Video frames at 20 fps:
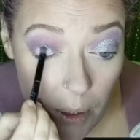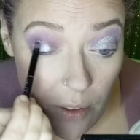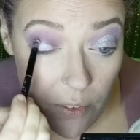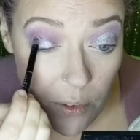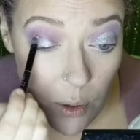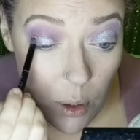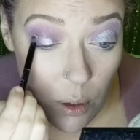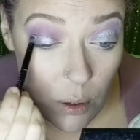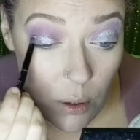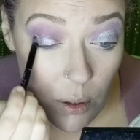But
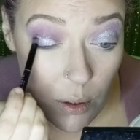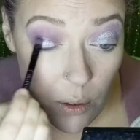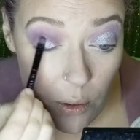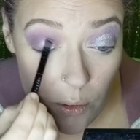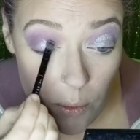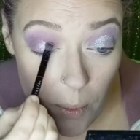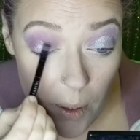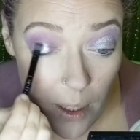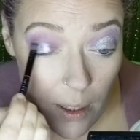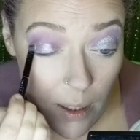if you
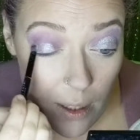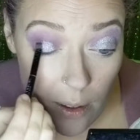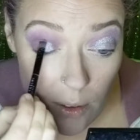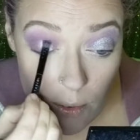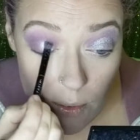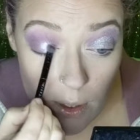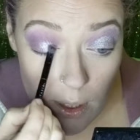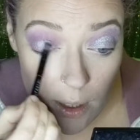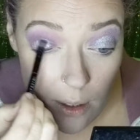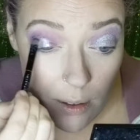use one of
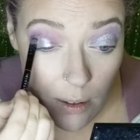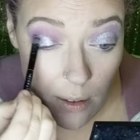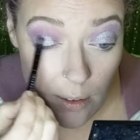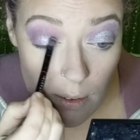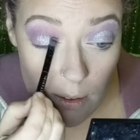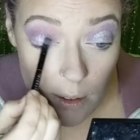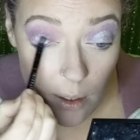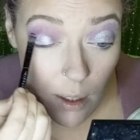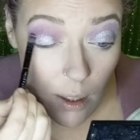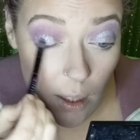these
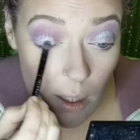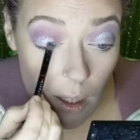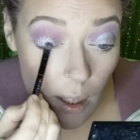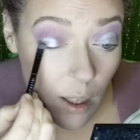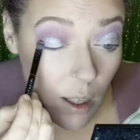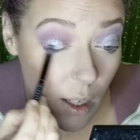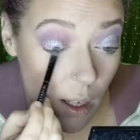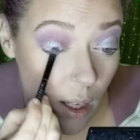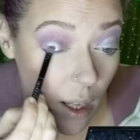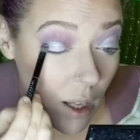rings
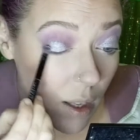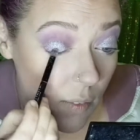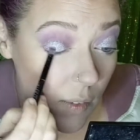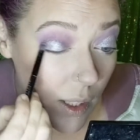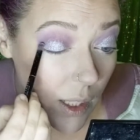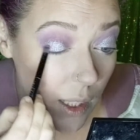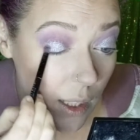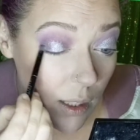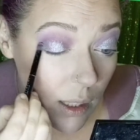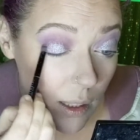and have
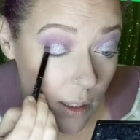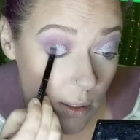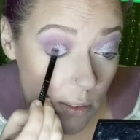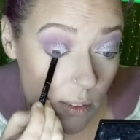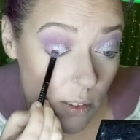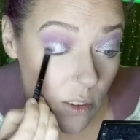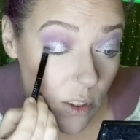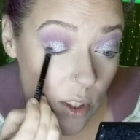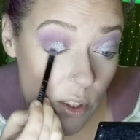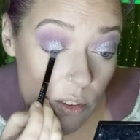any
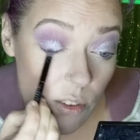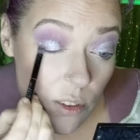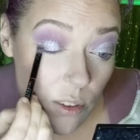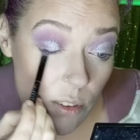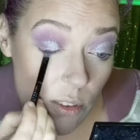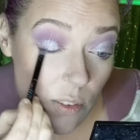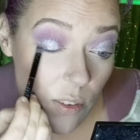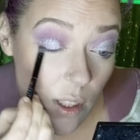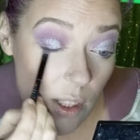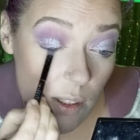
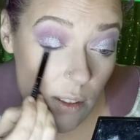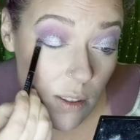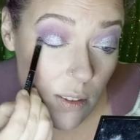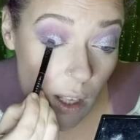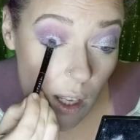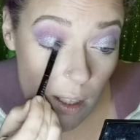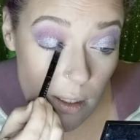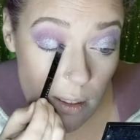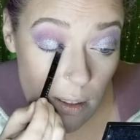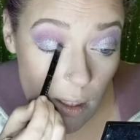suggestions of
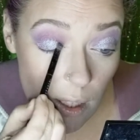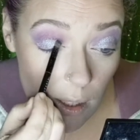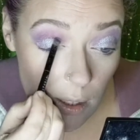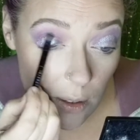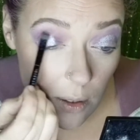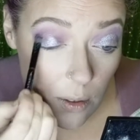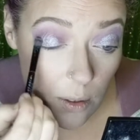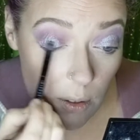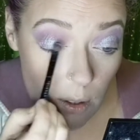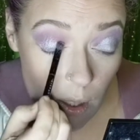exercises I
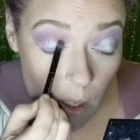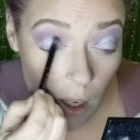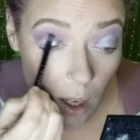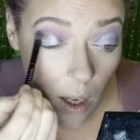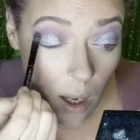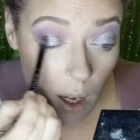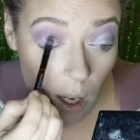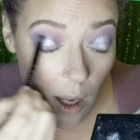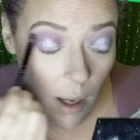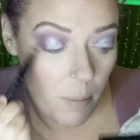can do,
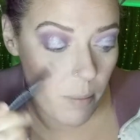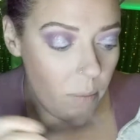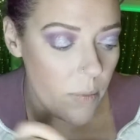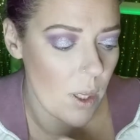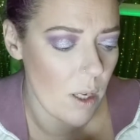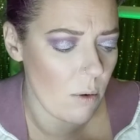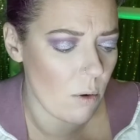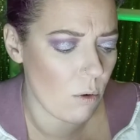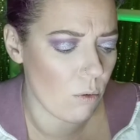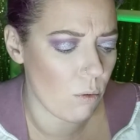
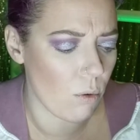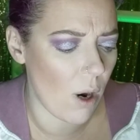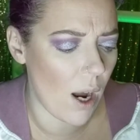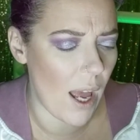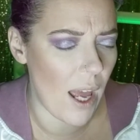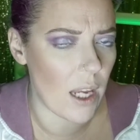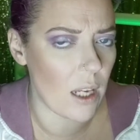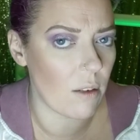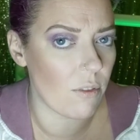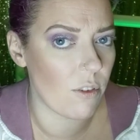they're
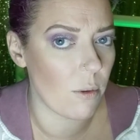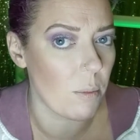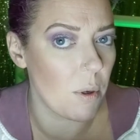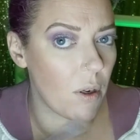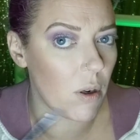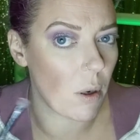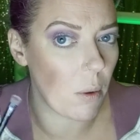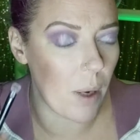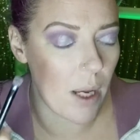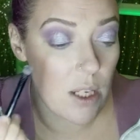great for
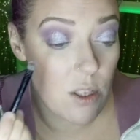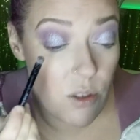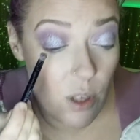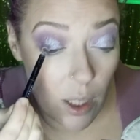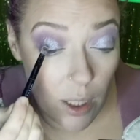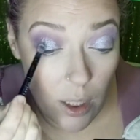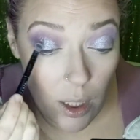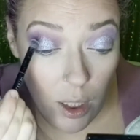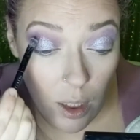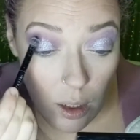pirouette
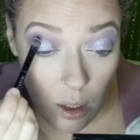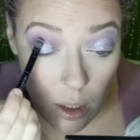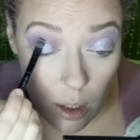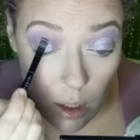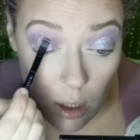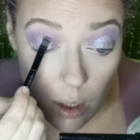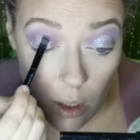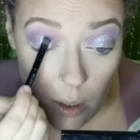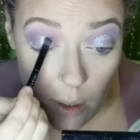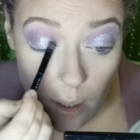training.
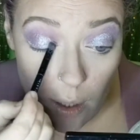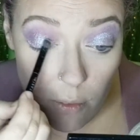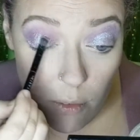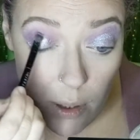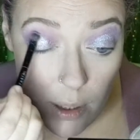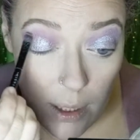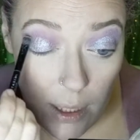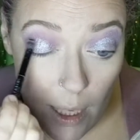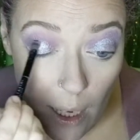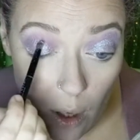They
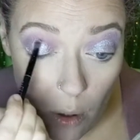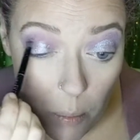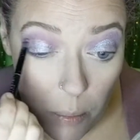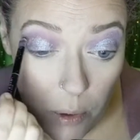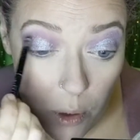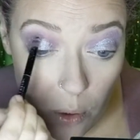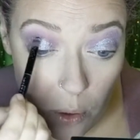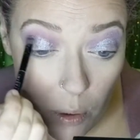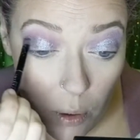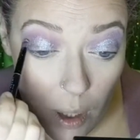really
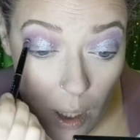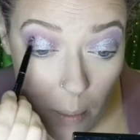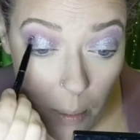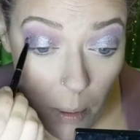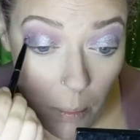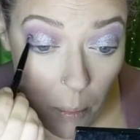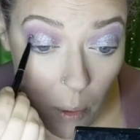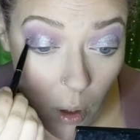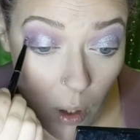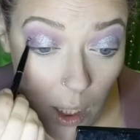help your
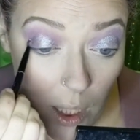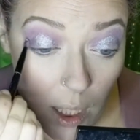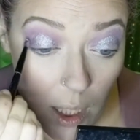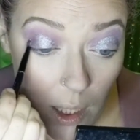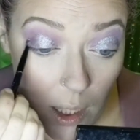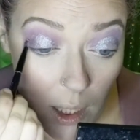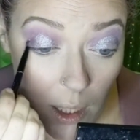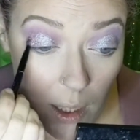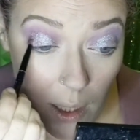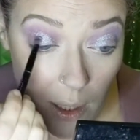upper body
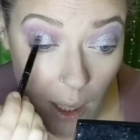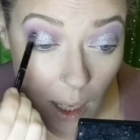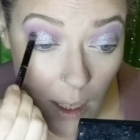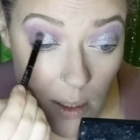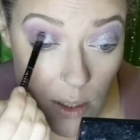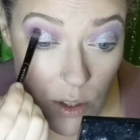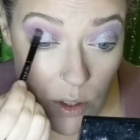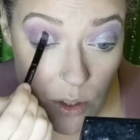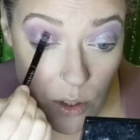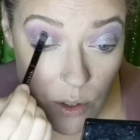getting
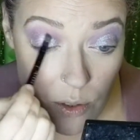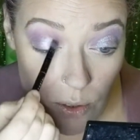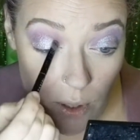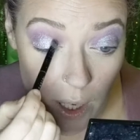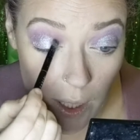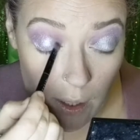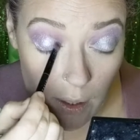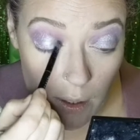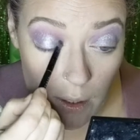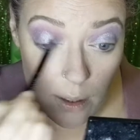that
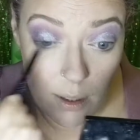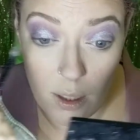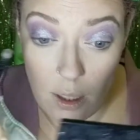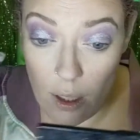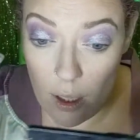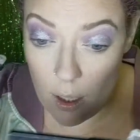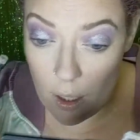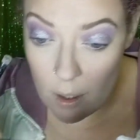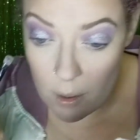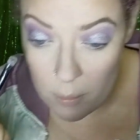strength
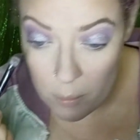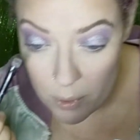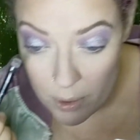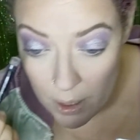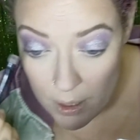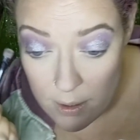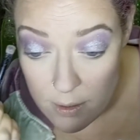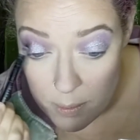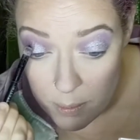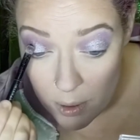and
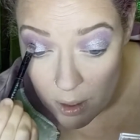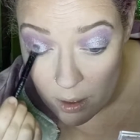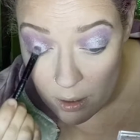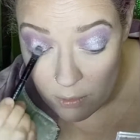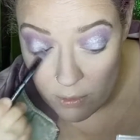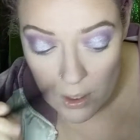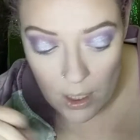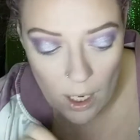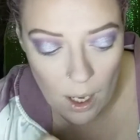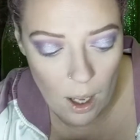placement
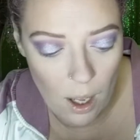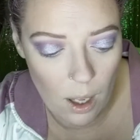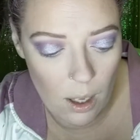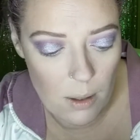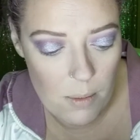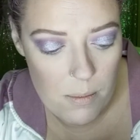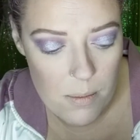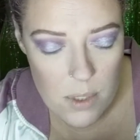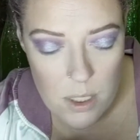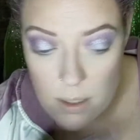of the
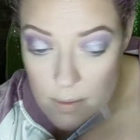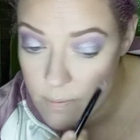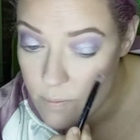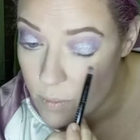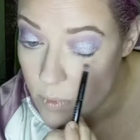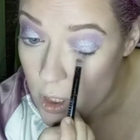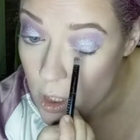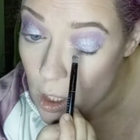arms.